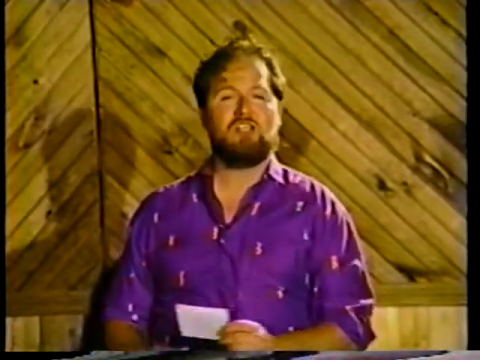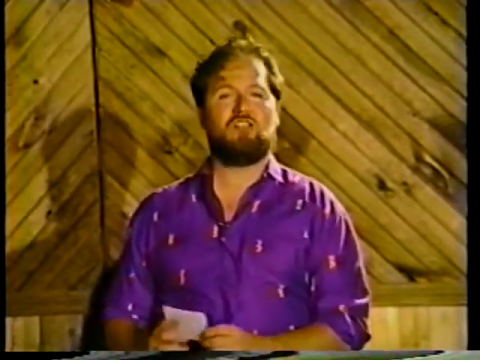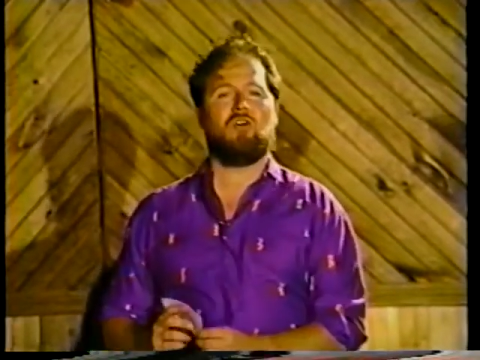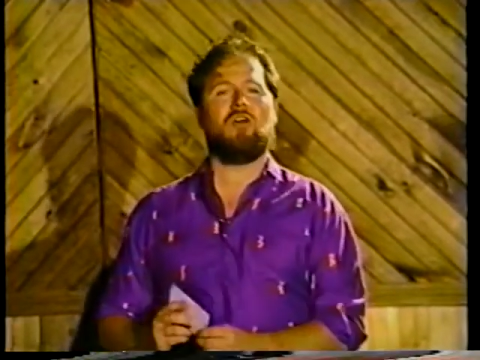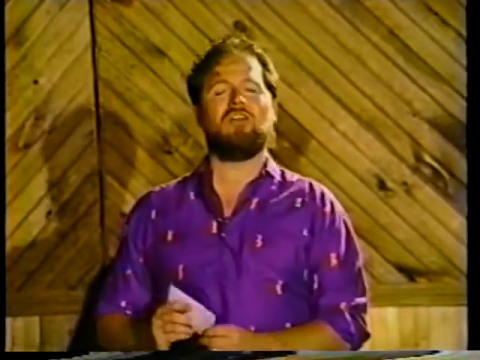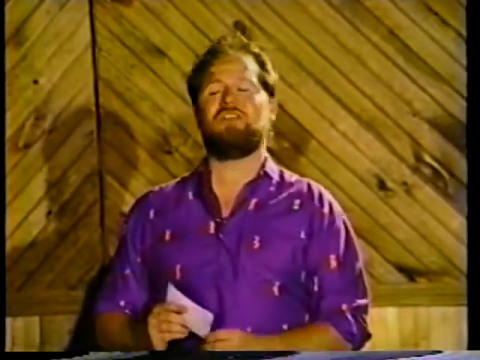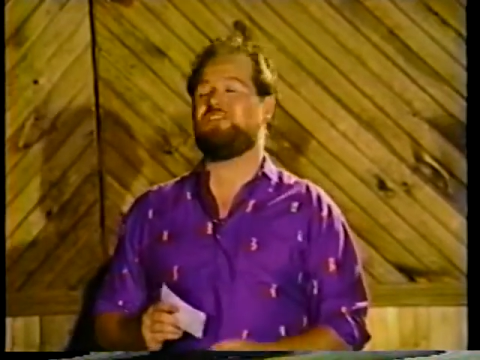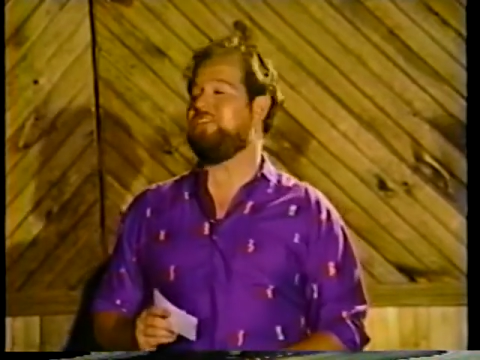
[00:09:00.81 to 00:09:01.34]

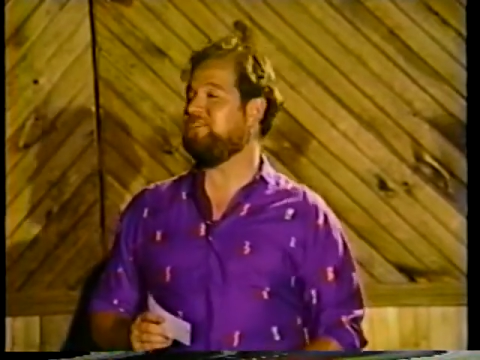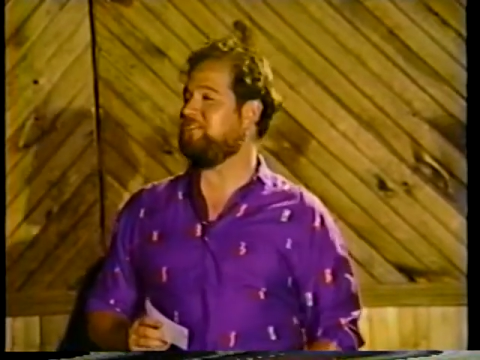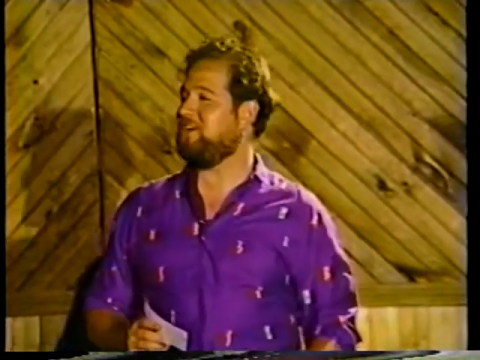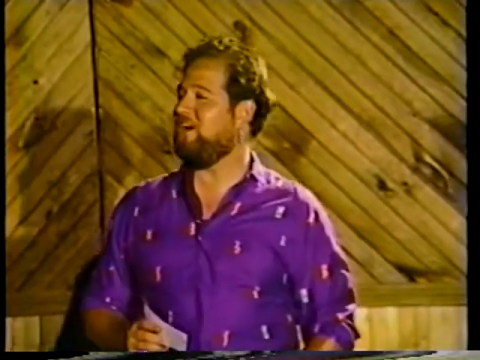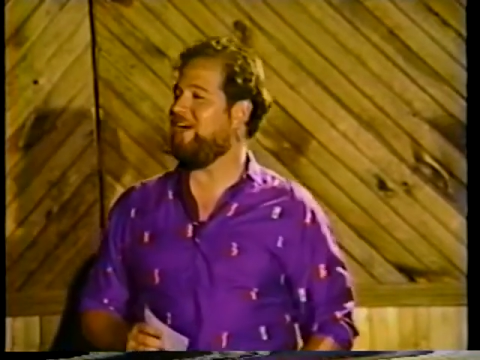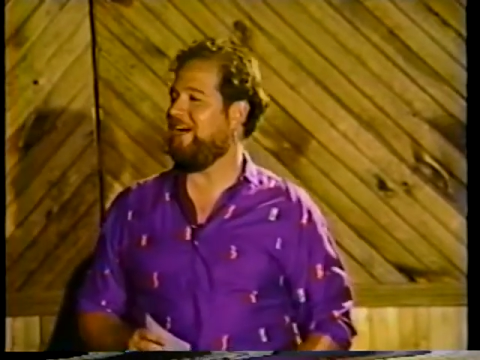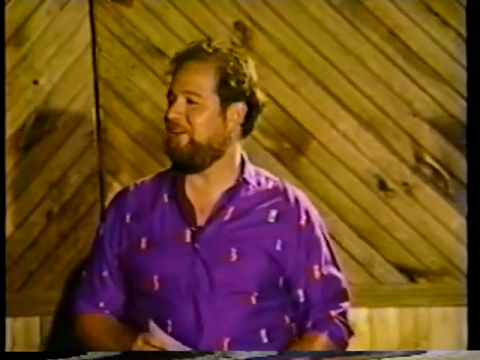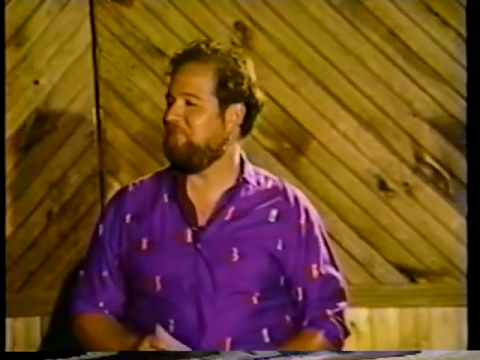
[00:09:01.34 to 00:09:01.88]
George C.
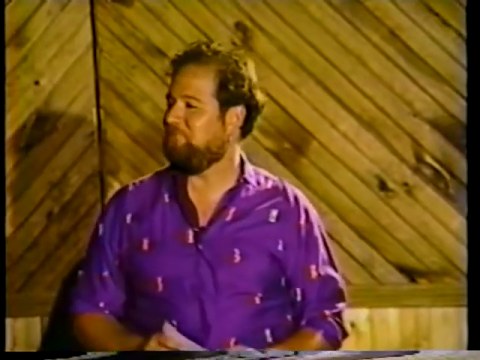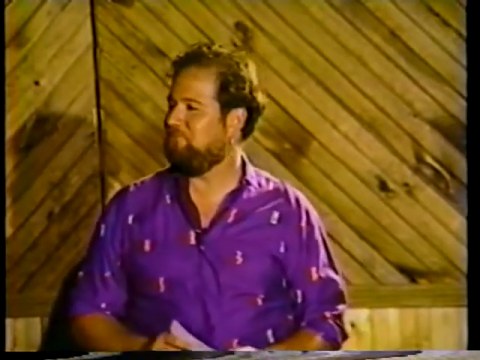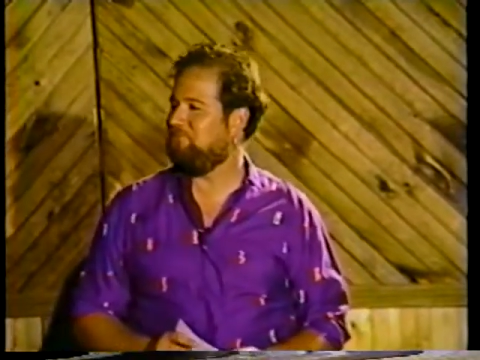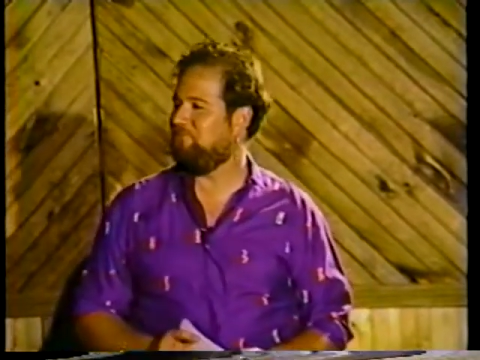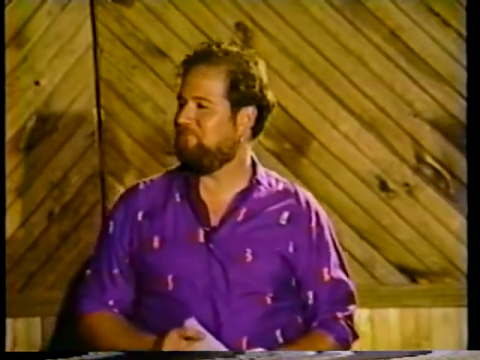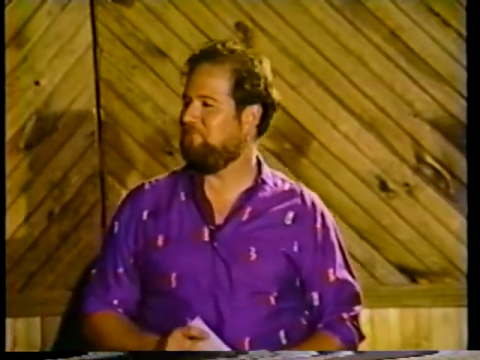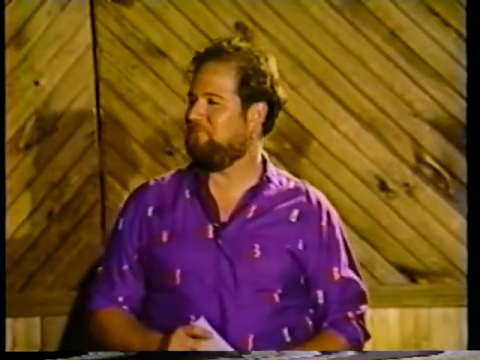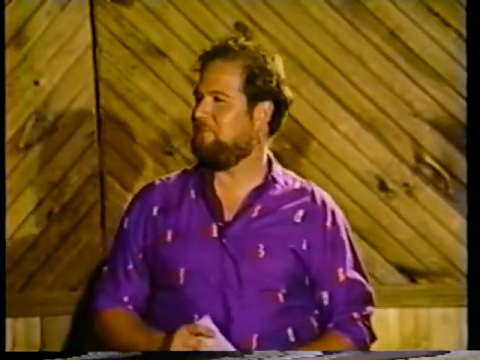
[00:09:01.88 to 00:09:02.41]
Scott
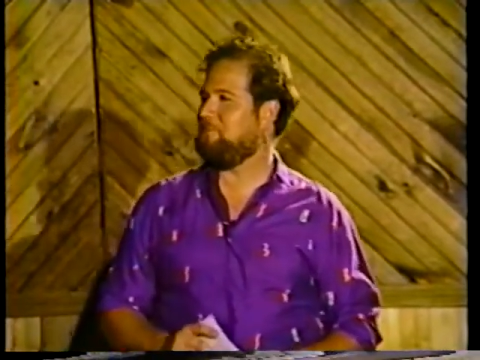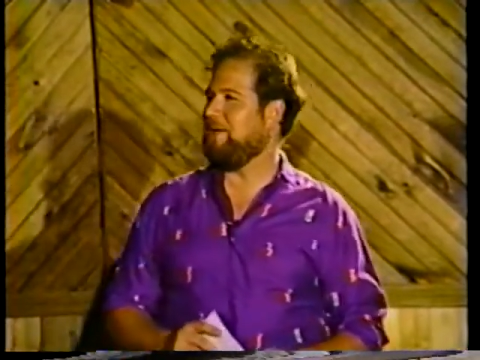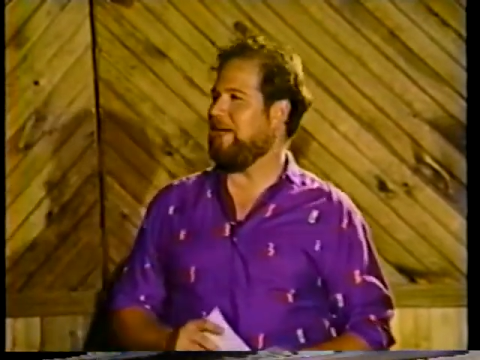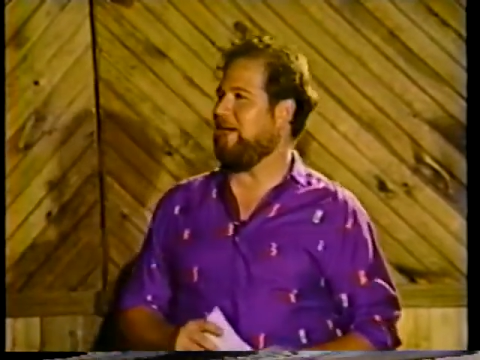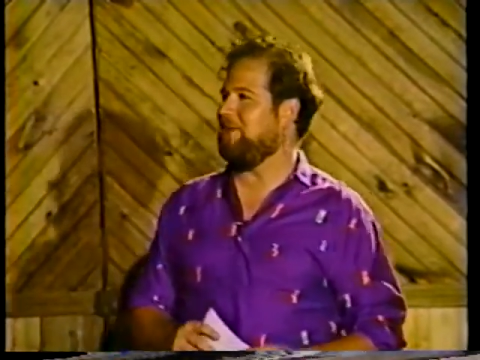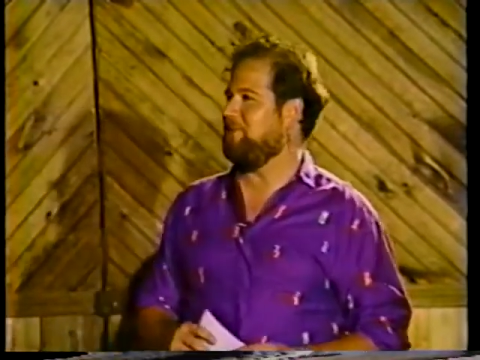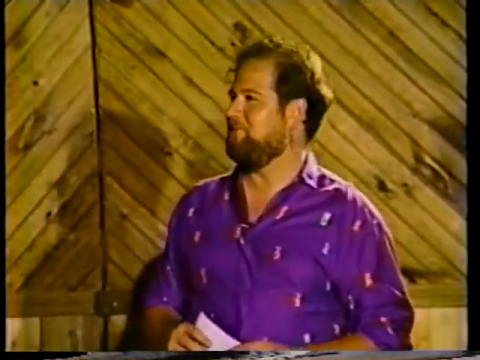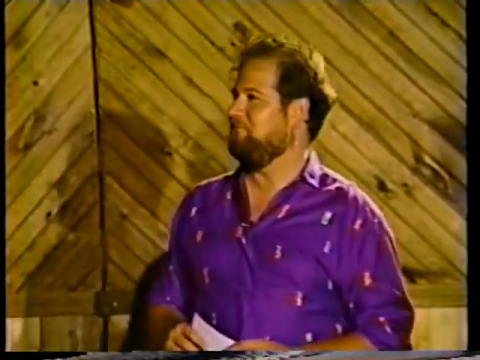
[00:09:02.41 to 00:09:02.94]
for
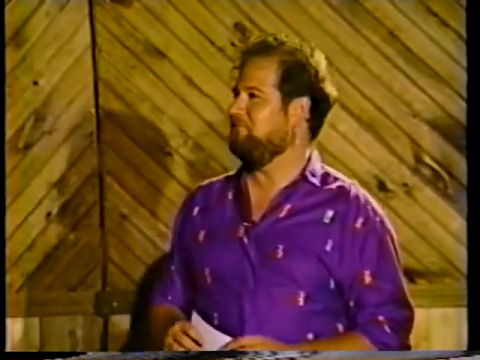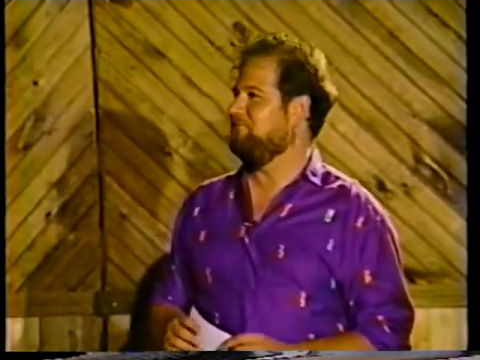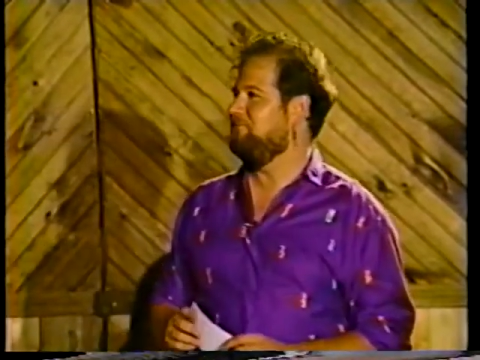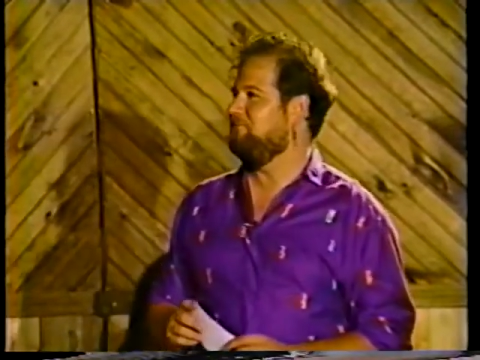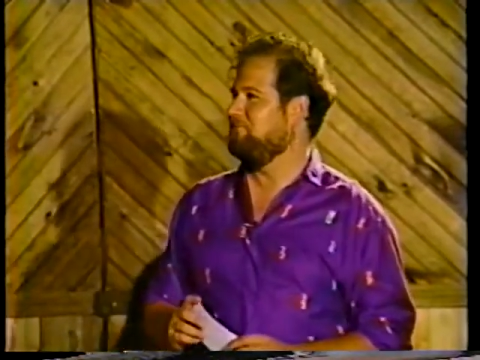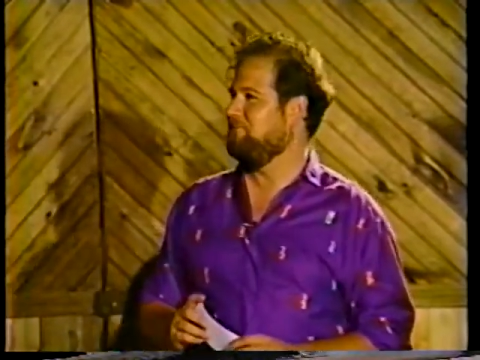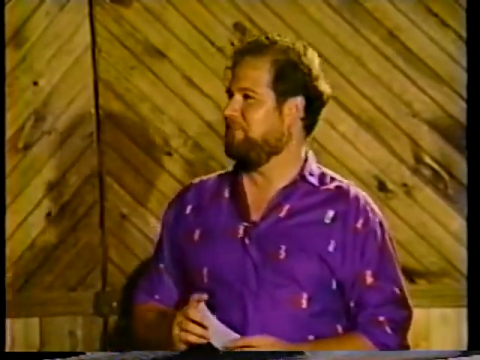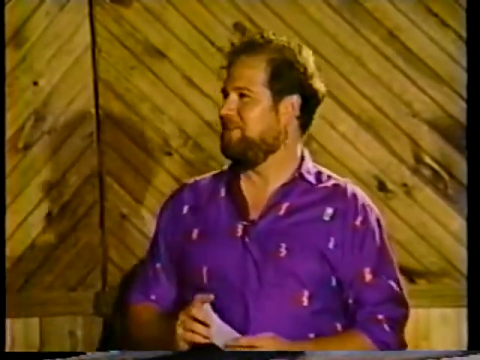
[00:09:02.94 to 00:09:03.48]
Patton.
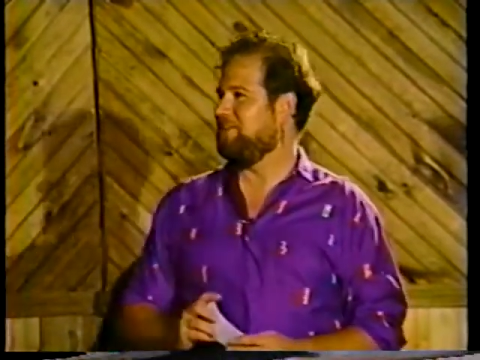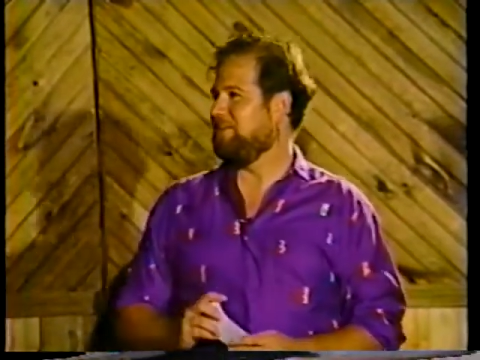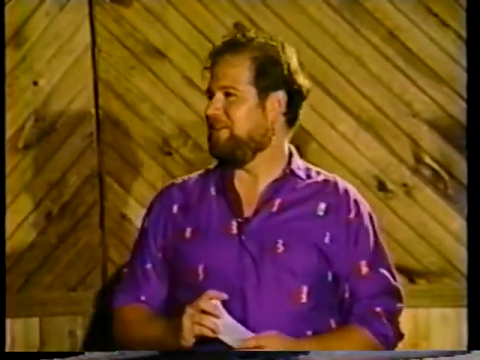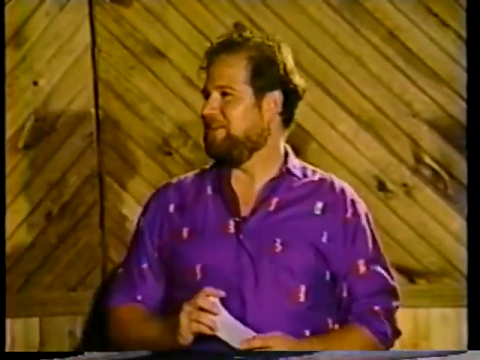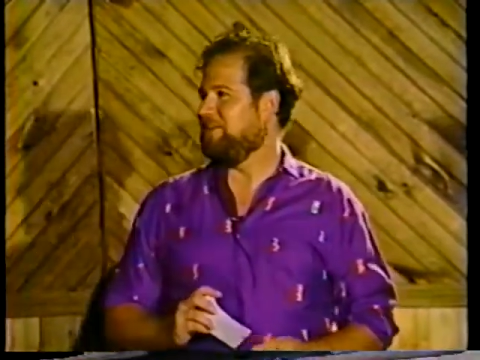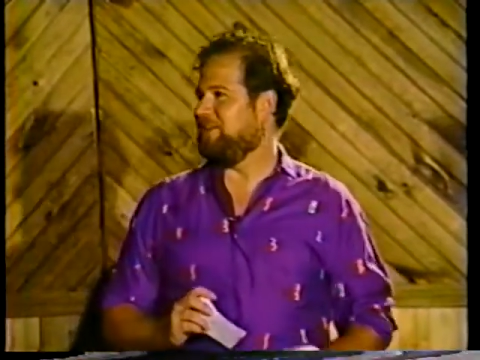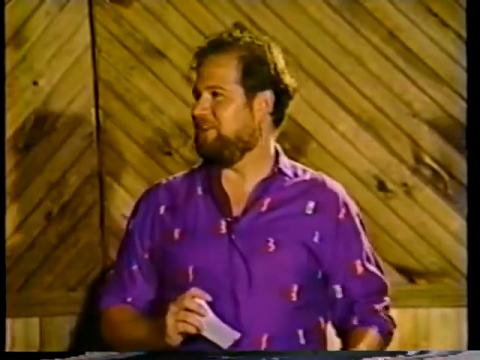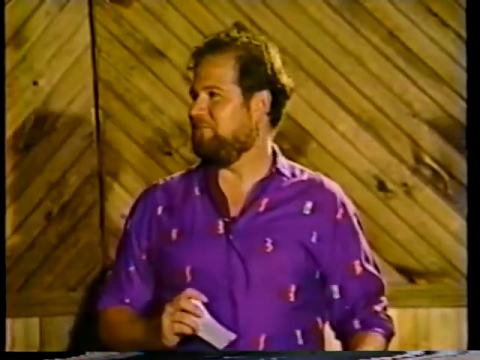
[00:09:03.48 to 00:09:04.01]

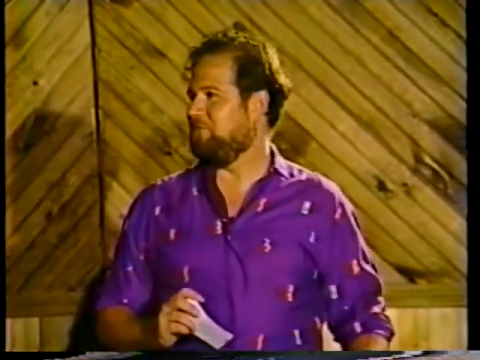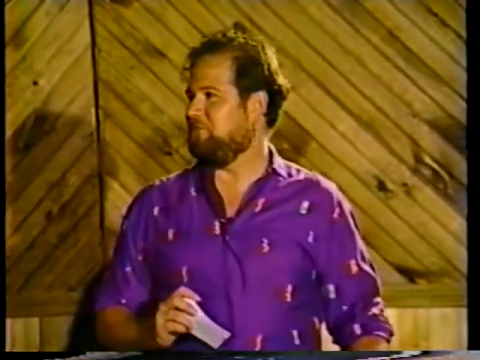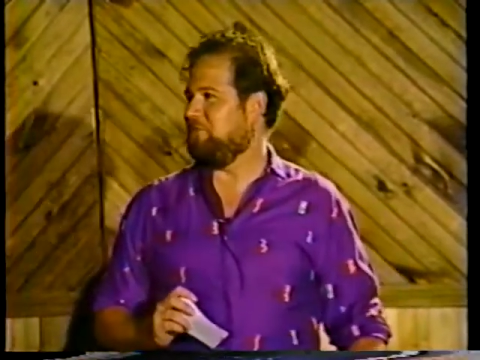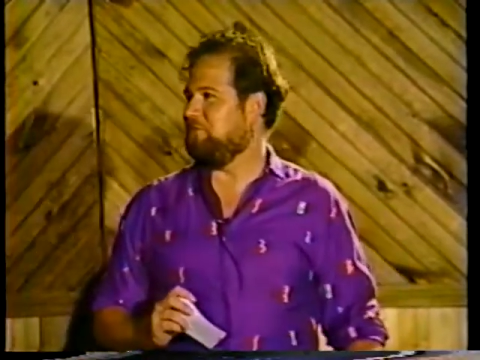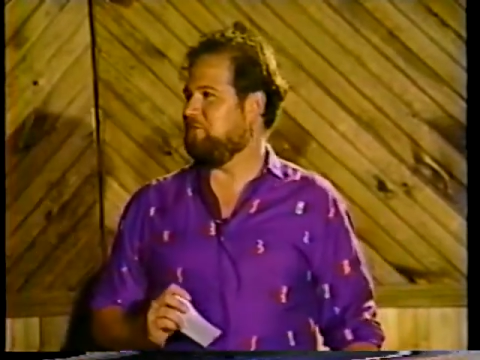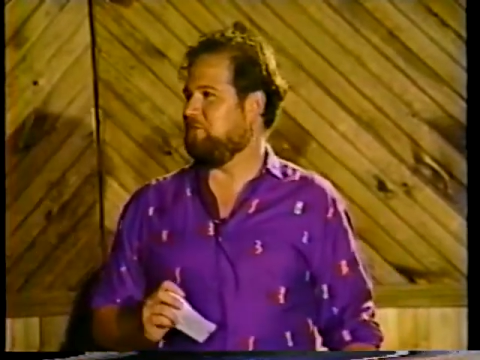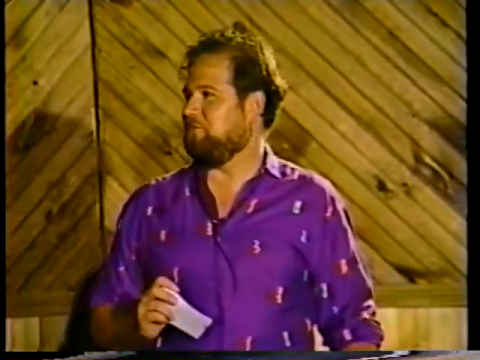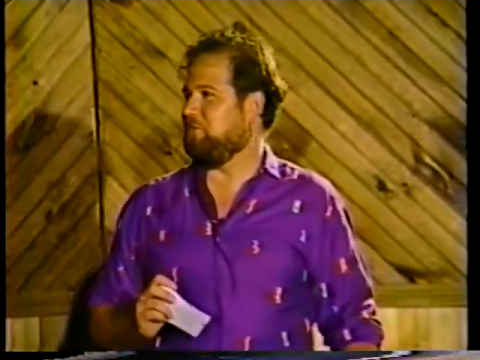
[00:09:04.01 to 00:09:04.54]
He refused.